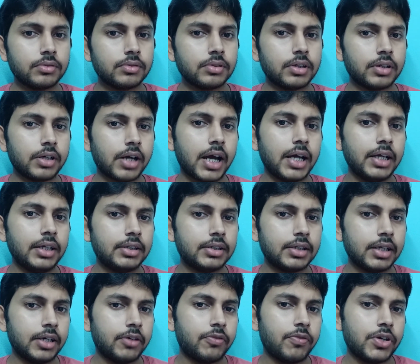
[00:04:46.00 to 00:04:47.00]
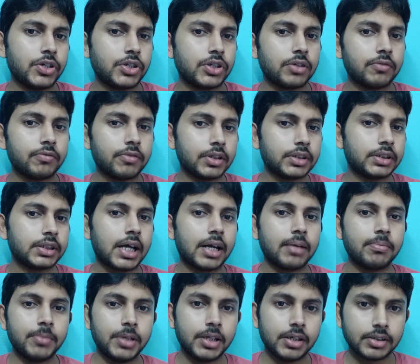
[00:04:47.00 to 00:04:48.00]
write the equation for
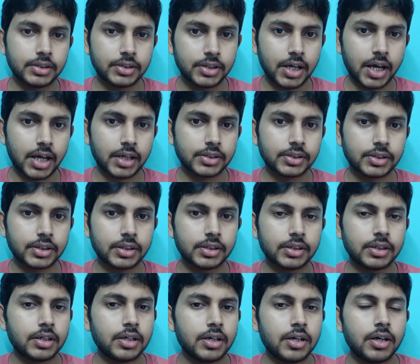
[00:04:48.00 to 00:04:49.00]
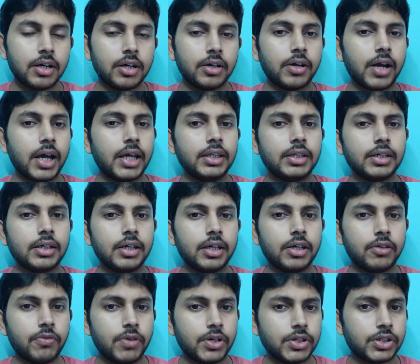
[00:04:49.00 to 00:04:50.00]
Sand-Meier's reaction, write the
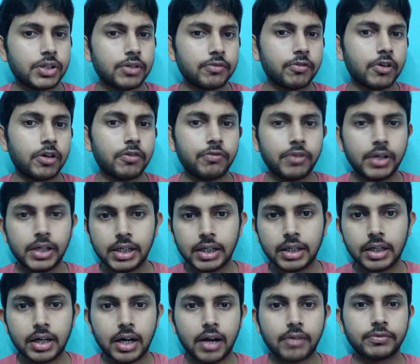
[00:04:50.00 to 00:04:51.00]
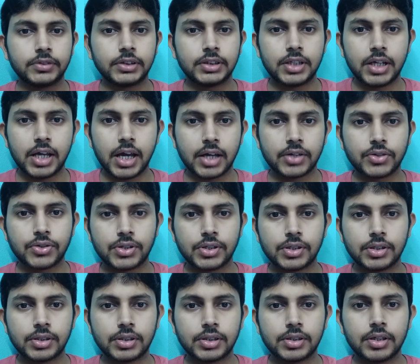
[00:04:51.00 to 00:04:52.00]
equation for Friedel-Crafts
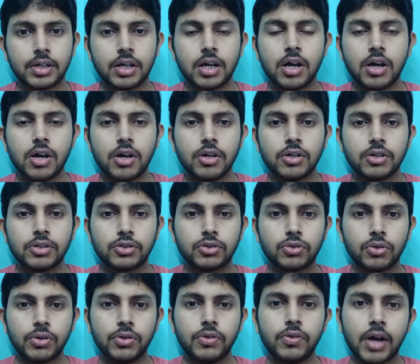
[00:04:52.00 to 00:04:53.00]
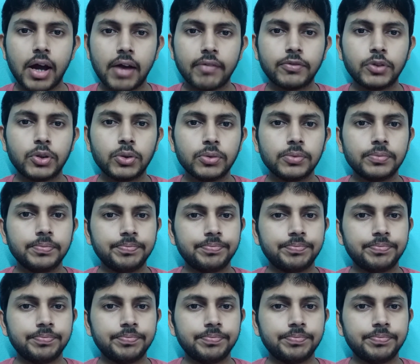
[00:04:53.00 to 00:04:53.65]
reactions. So you have to